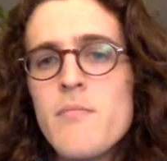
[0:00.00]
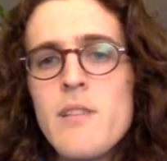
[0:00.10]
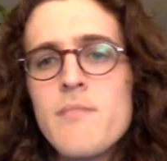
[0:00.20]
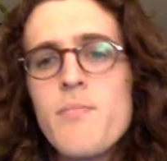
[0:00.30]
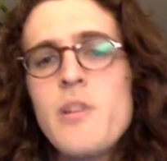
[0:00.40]

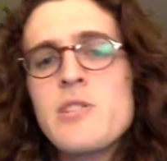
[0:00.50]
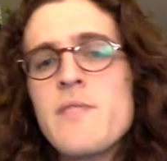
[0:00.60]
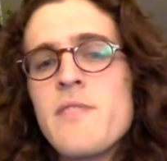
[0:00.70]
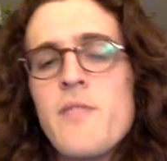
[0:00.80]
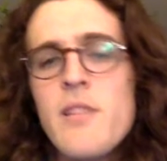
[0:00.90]
a bunch of
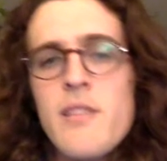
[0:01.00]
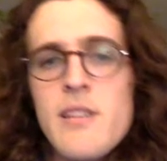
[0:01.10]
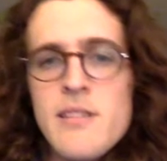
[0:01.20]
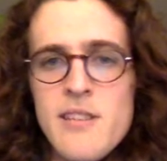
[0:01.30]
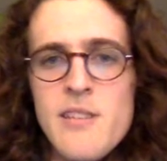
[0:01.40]
different
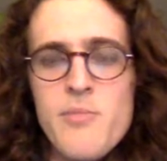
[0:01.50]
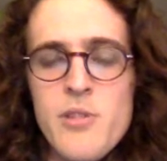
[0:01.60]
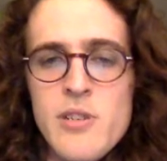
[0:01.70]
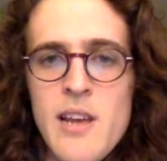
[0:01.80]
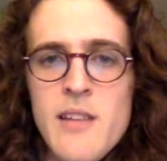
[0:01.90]
things in computer
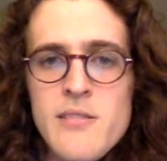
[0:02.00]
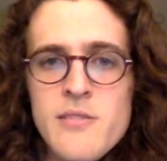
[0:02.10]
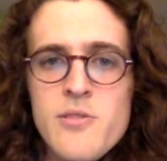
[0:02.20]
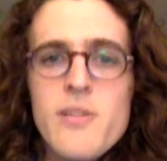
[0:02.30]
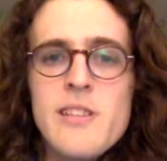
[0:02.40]
science.
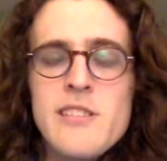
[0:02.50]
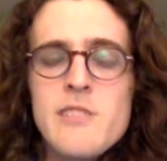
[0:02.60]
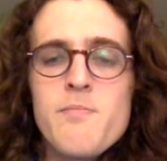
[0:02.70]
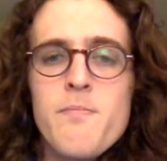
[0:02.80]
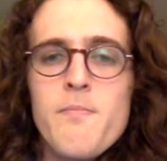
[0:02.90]
So this
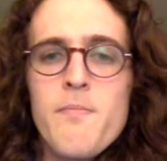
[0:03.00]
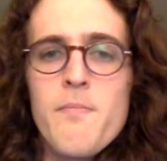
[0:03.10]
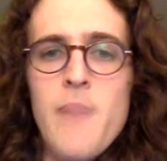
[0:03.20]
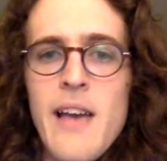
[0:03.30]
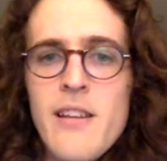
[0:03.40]
is
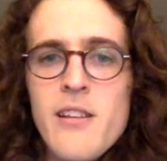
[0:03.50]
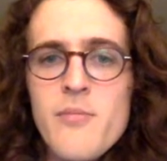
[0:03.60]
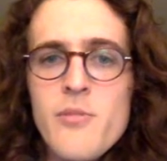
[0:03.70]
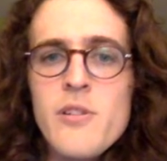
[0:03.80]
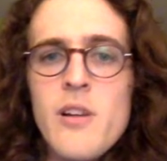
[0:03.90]
patent
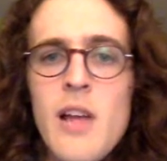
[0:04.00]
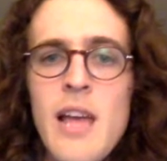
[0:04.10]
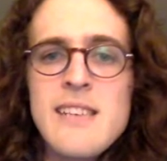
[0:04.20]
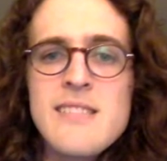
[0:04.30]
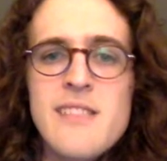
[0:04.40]
number
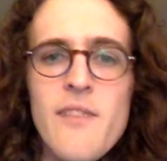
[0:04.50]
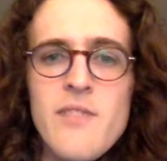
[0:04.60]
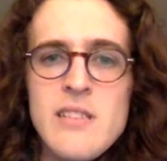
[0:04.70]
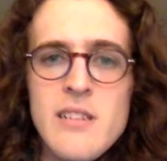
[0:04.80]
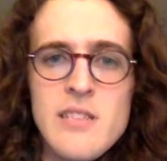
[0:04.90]

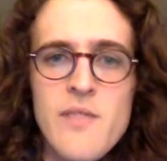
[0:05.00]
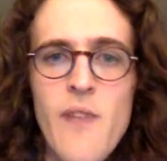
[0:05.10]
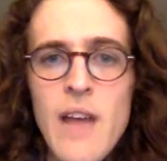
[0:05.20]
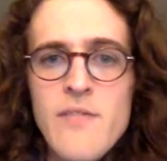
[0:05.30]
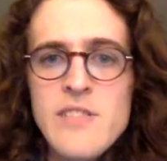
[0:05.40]

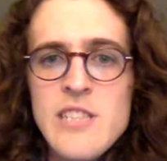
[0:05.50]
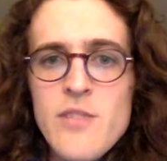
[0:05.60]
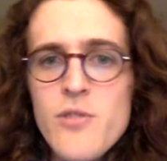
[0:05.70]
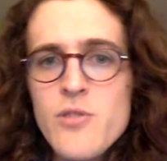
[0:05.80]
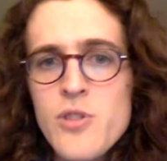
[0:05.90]

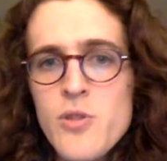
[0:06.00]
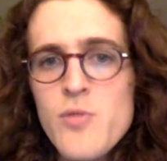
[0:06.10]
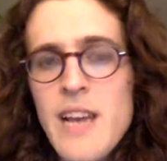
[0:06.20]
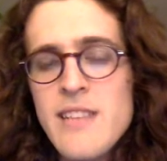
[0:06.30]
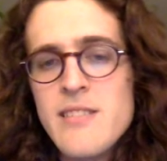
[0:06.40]

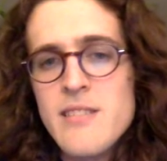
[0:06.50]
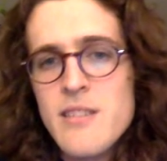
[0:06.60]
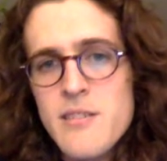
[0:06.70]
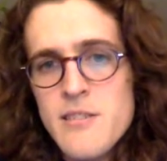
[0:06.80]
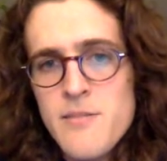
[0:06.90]

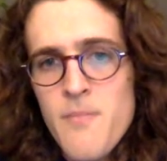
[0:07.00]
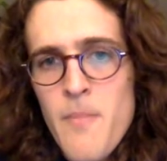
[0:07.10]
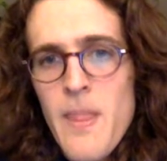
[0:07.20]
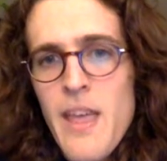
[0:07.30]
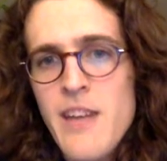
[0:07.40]
7650296
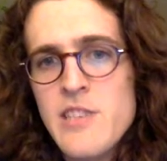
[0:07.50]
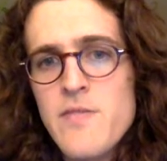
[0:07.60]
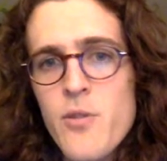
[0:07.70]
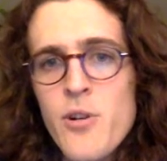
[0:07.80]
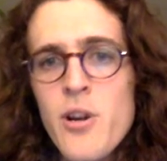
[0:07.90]
and is
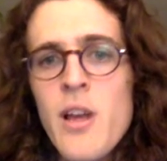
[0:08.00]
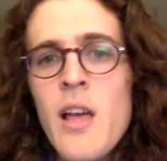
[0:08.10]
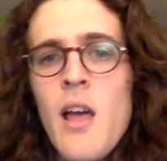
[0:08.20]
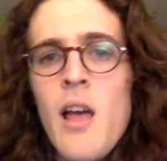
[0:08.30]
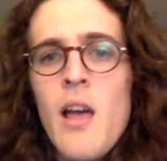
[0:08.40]
for
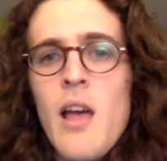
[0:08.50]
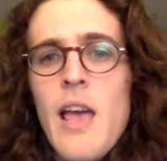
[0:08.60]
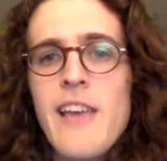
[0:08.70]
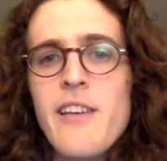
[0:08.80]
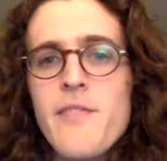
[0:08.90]

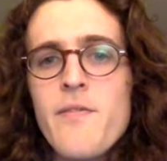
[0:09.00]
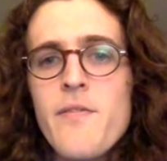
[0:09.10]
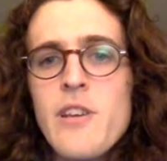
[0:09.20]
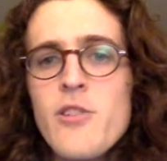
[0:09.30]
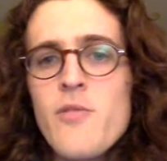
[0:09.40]
a
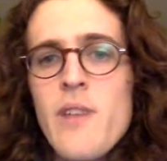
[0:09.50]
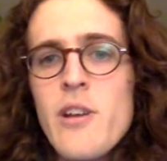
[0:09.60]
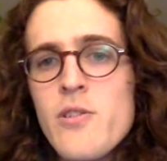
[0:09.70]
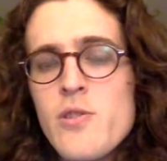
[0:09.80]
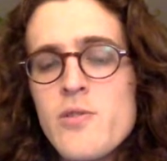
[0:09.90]

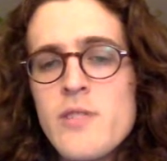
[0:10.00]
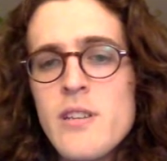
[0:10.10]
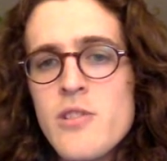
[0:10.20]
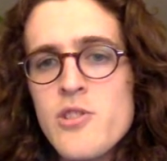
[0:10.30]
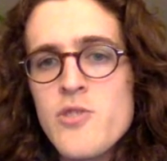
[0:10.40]
configurator
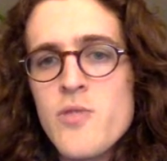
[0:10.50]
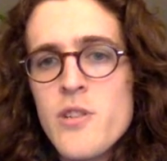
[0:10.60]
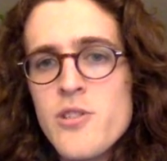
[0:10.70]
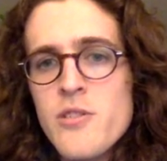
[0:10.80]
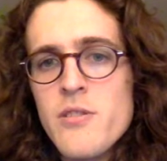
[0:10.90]
using
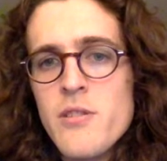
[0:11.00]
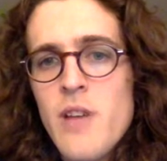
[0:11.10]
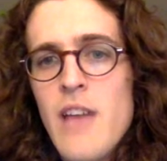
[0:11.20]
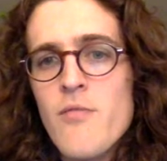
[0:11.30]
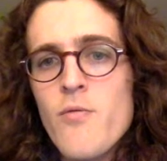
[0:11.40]
structure
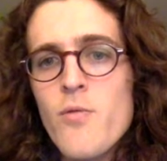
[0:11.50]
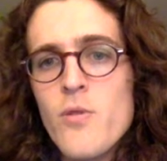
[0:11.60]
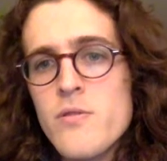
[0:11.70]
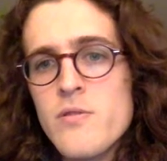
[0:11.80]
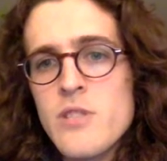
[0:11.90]
and
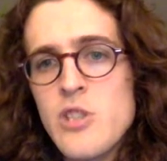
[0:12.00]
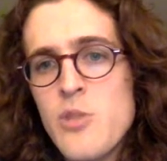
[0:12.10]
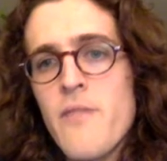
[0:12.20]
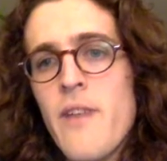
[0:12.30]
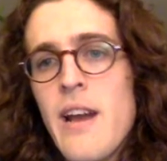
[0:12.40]
rules to
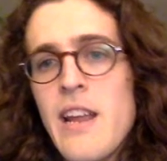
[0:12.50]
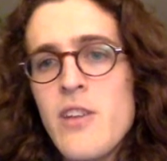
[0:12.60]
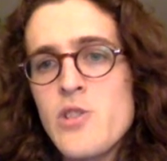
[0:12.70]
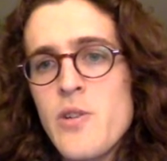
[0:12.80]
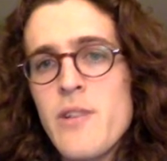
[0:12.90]
provide a
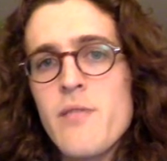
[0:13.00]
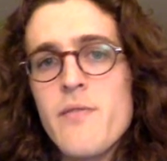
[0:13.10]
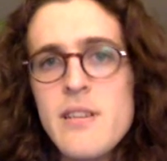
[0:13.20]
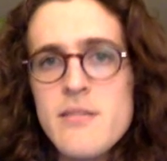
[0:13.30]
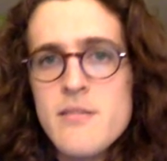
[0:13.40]
user
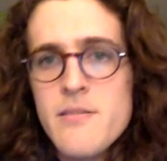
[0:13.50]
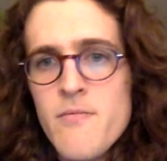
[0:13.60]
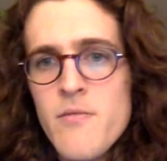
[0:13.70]
interface.